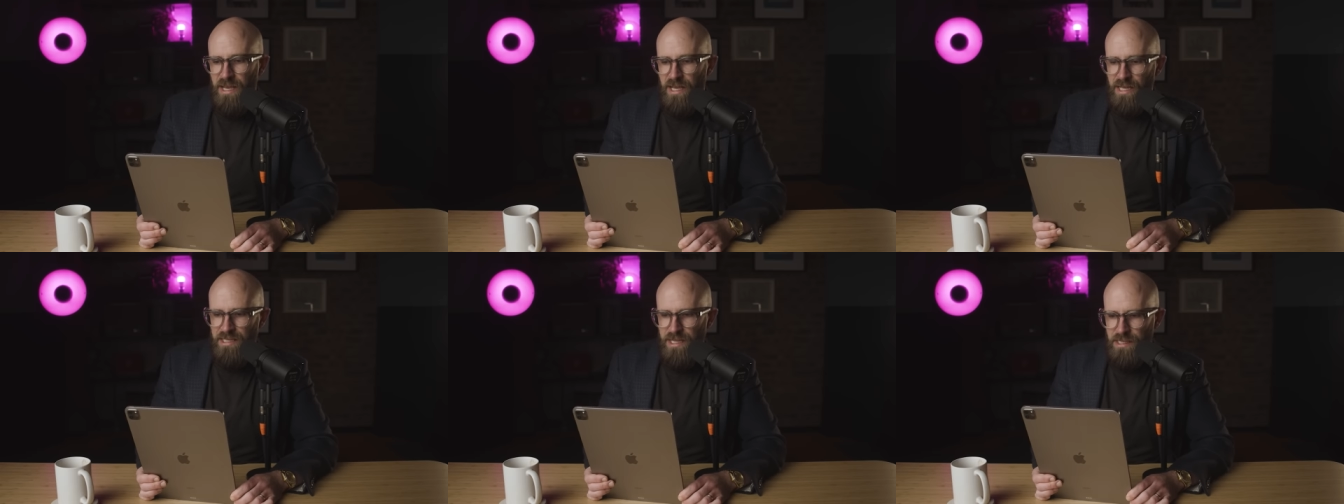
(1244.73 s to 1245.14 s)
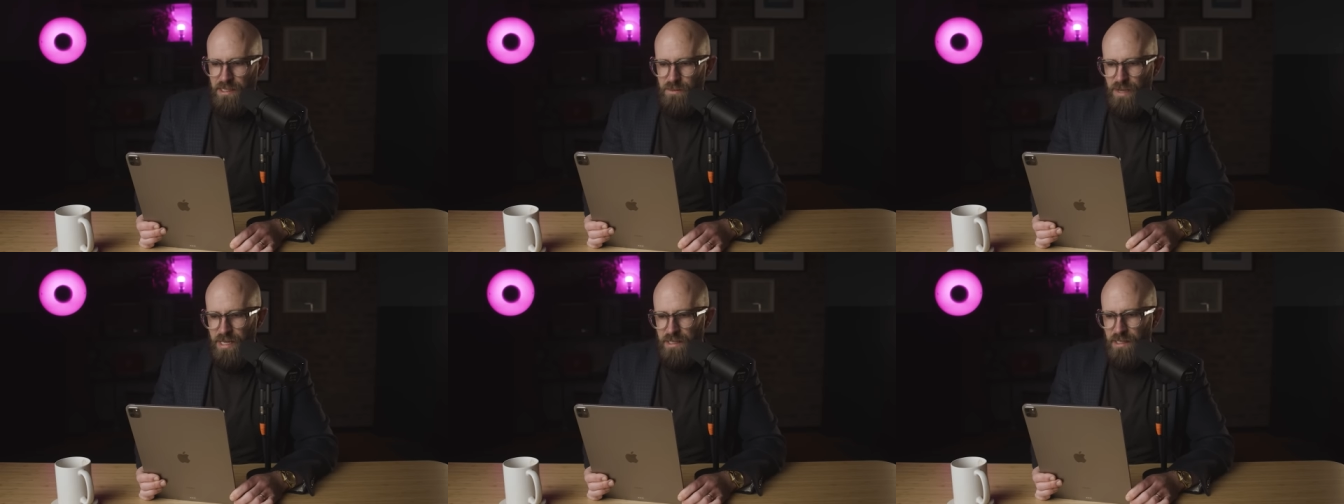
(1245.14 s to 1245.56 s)
and he
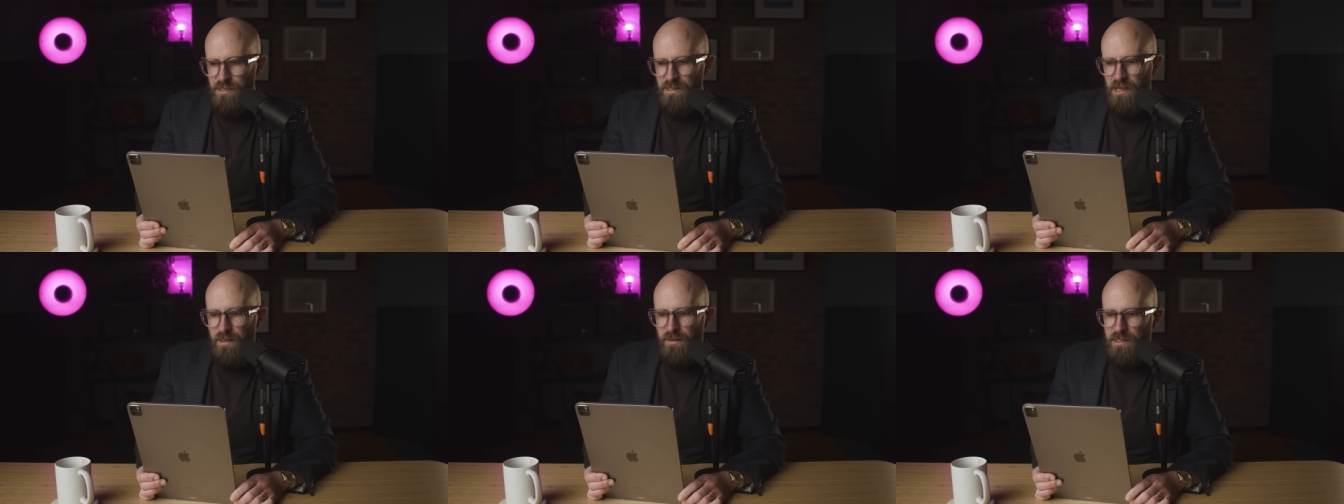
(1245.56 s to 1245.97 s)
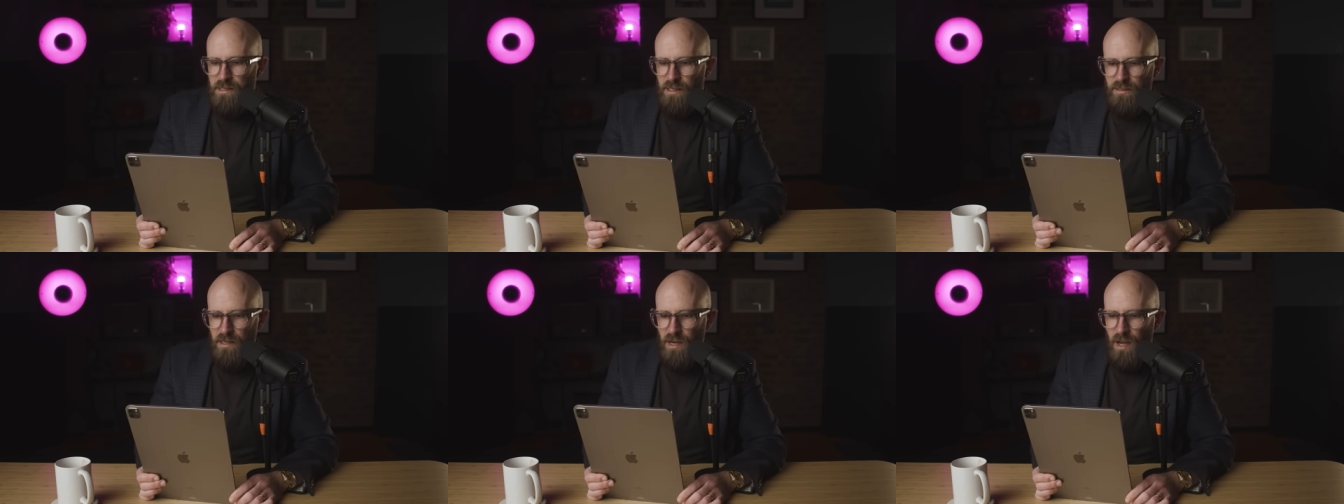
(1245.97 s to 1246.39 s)
estimated that
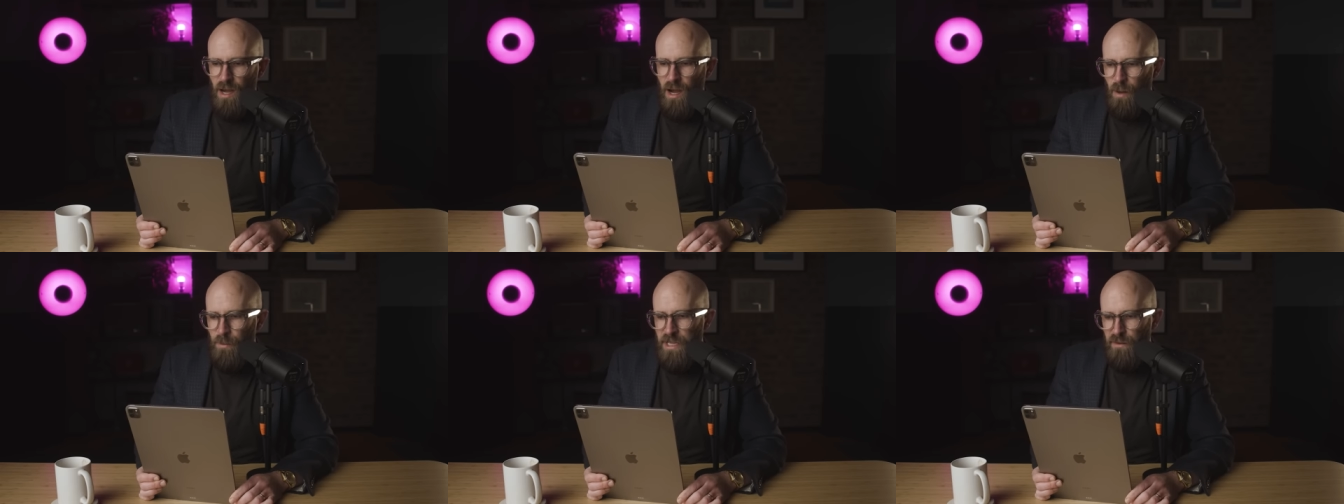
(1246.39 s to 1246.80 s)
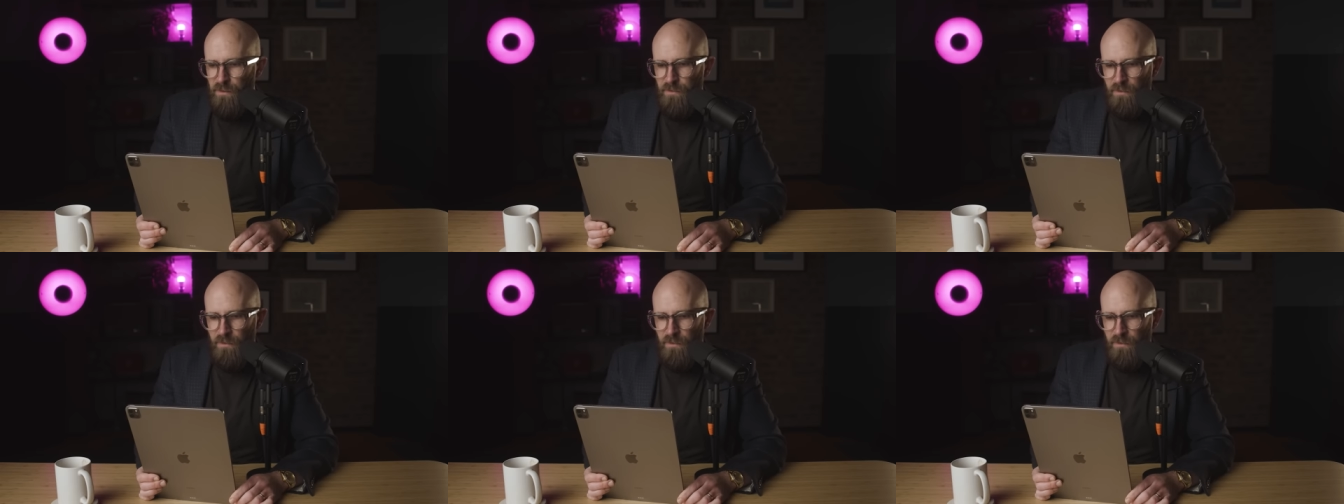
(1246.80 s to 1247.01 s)
such an army of